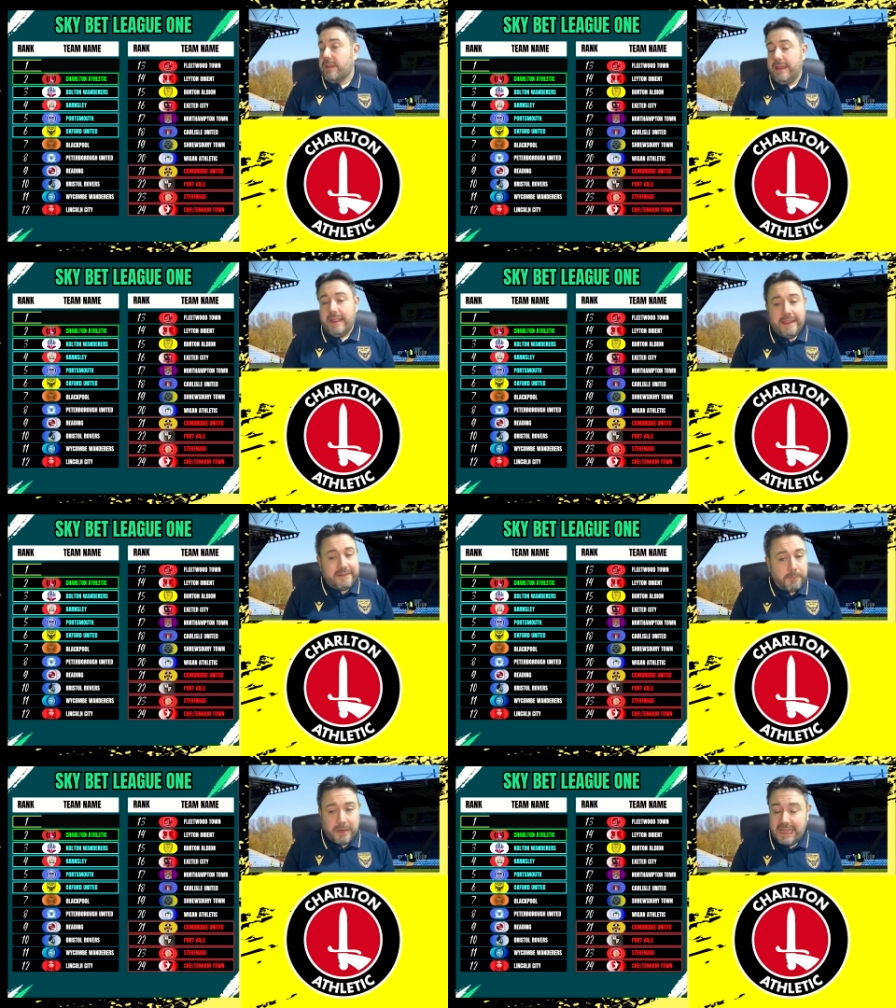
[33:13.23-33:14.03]
is
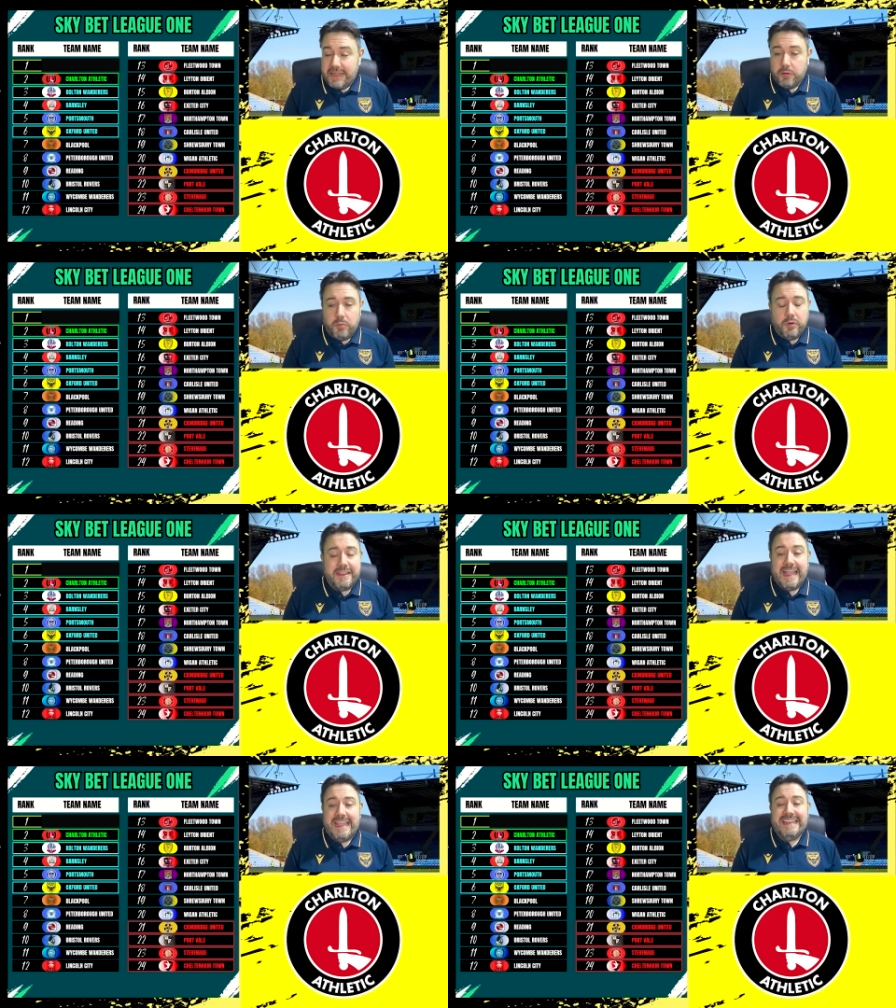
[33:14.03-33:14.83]
a player that would
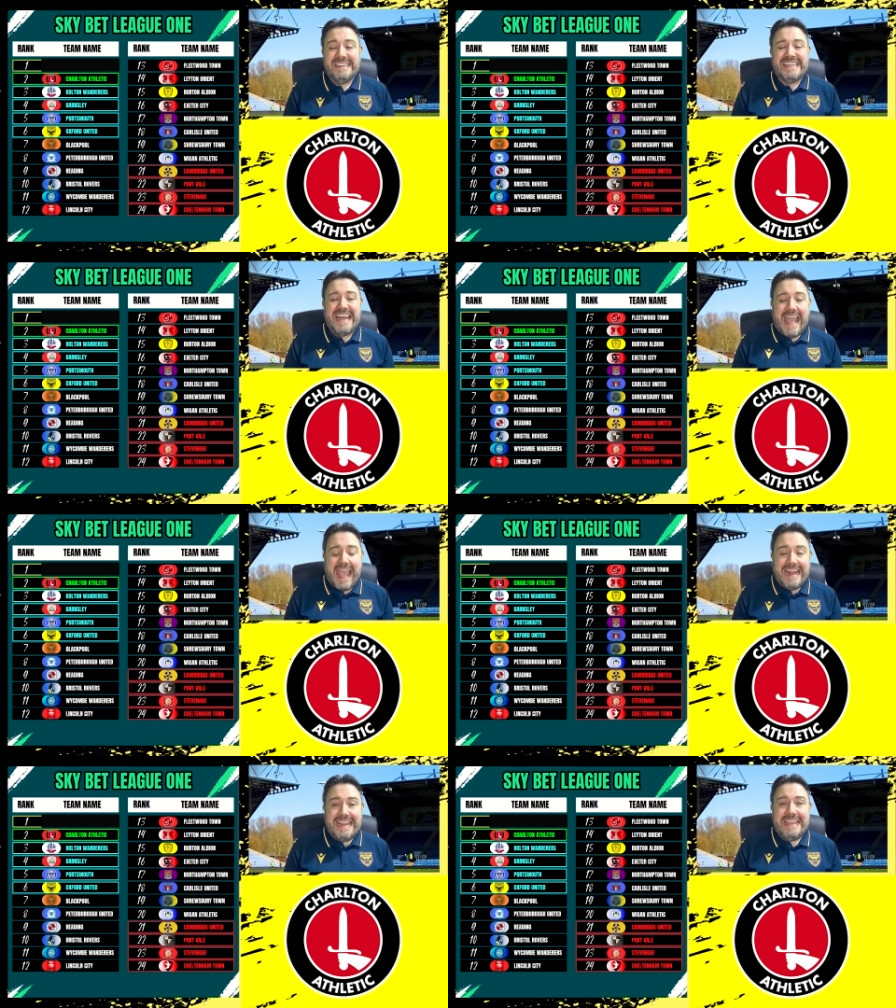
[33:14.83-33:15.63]
get into
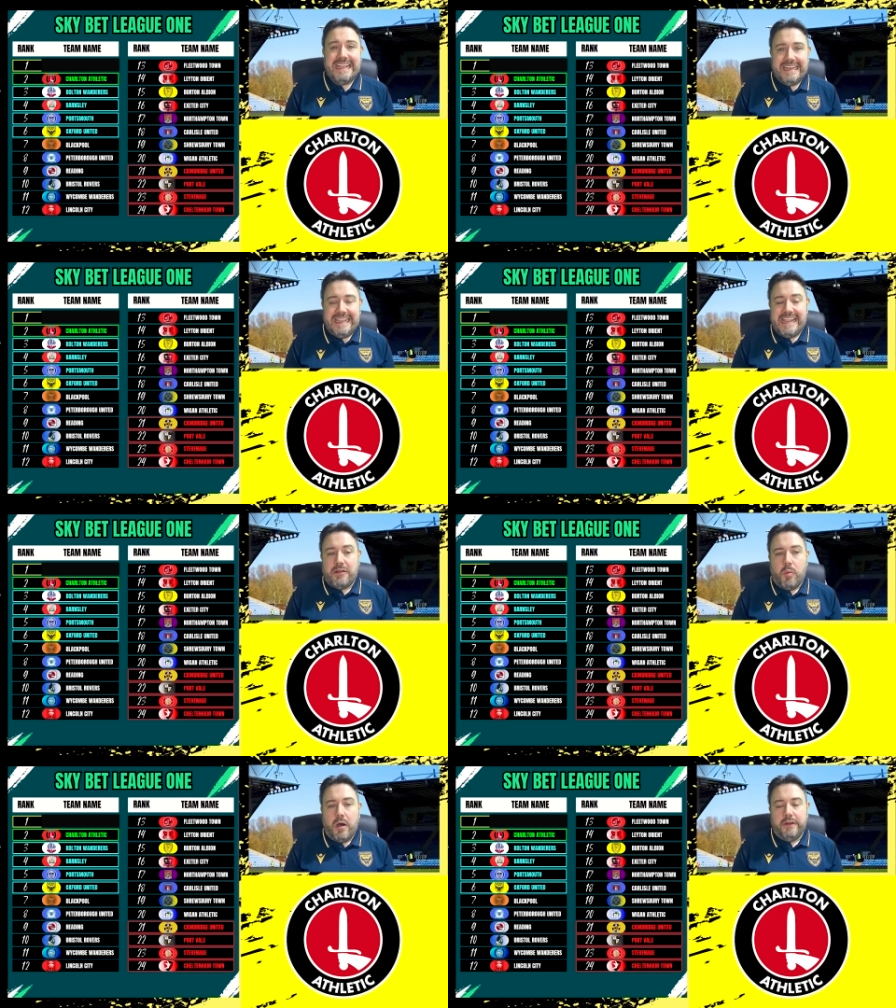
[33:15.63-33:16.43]
any League
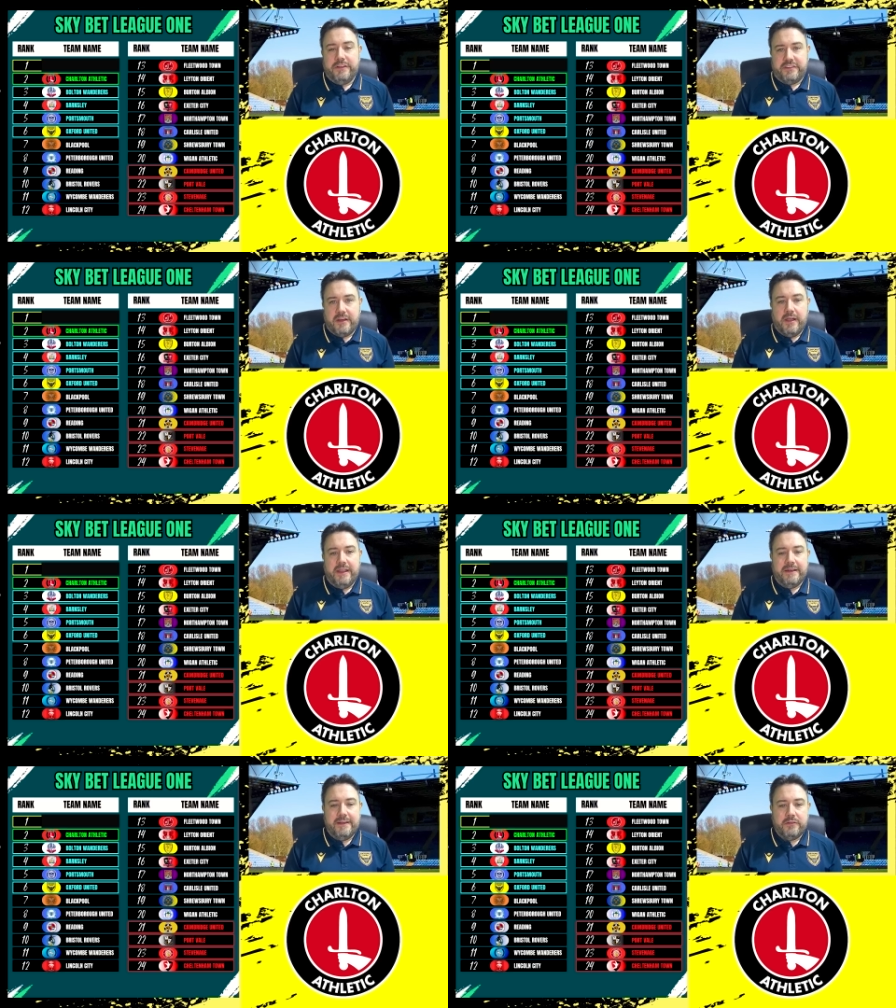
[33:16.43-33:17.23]
One
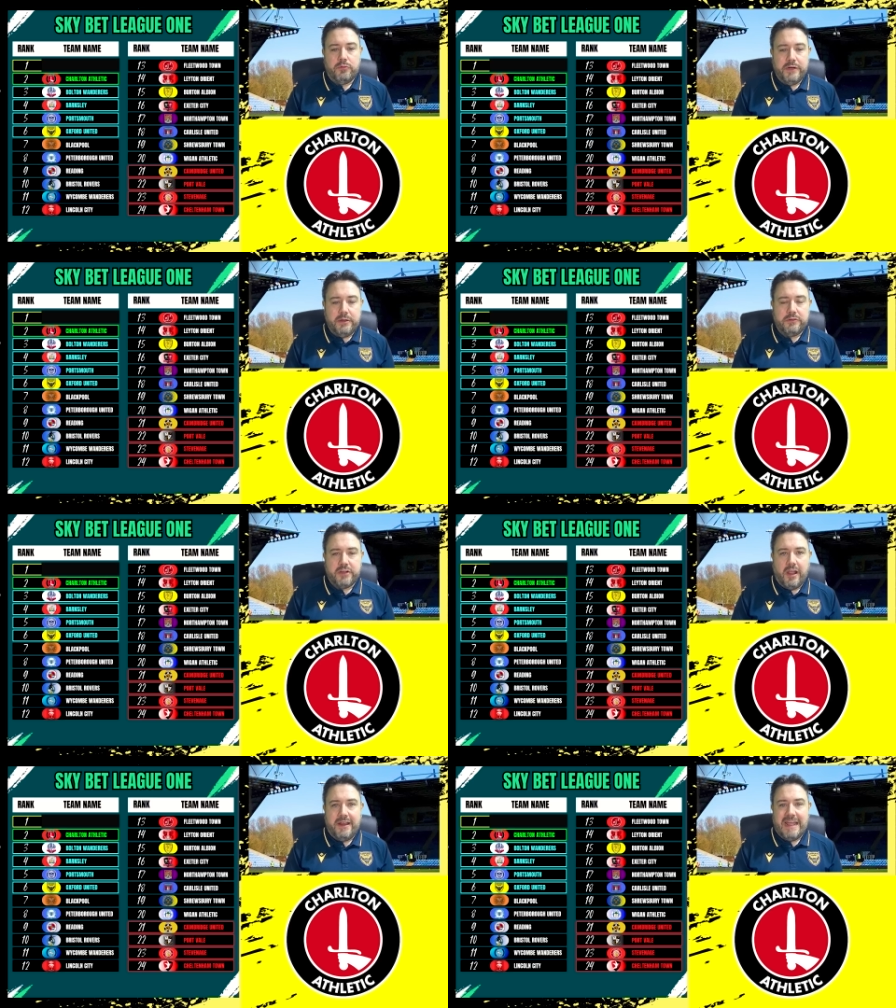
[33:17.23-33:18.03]
side and is a real
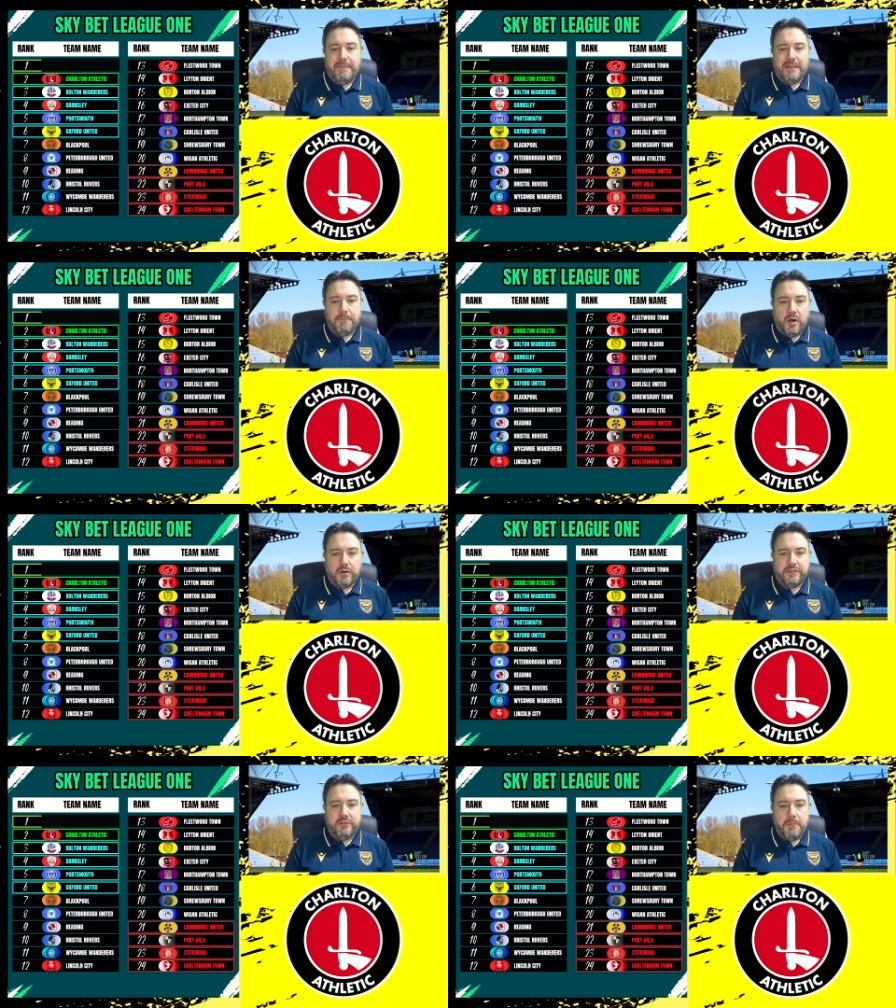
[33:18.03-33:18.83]
dynamic
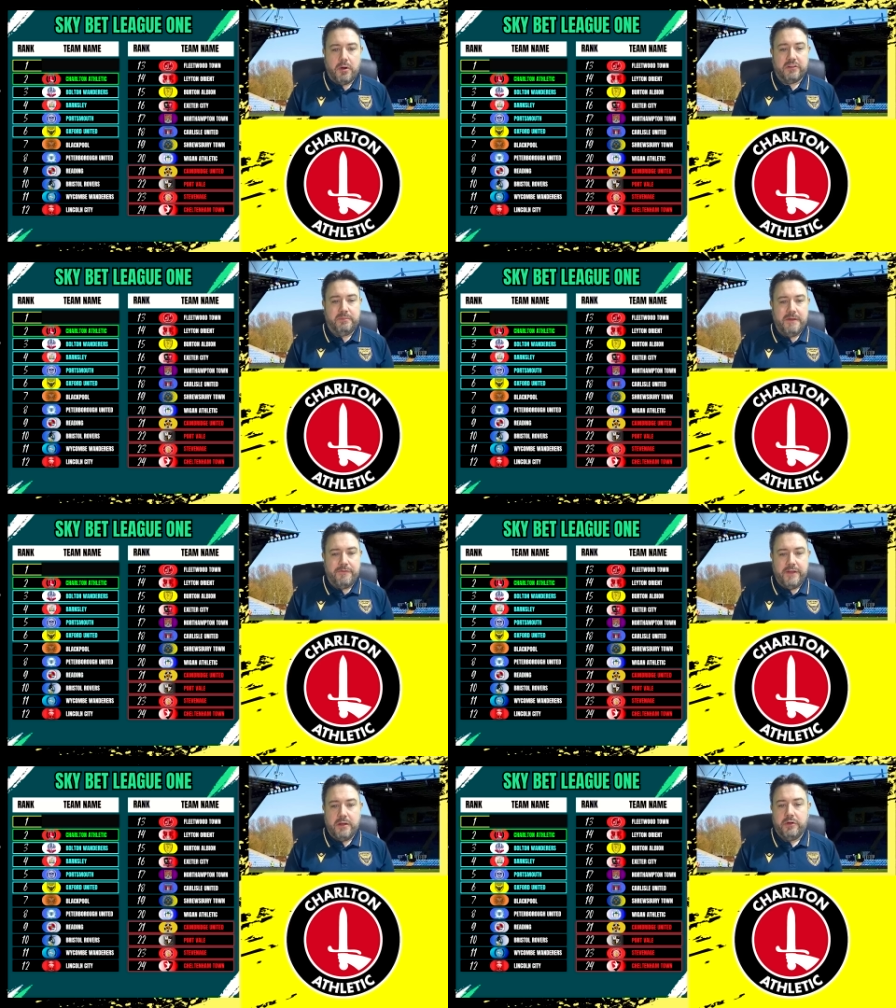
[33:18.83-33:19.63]
box-to-box
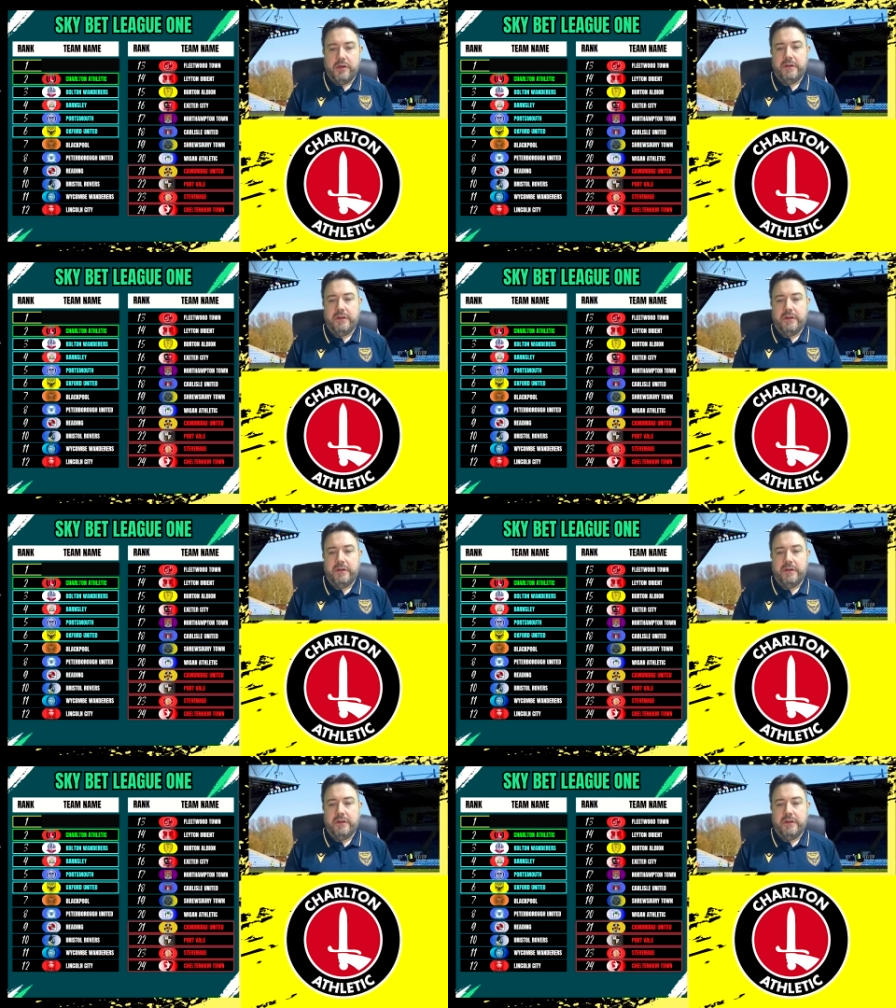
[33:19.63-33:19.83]
midfielder.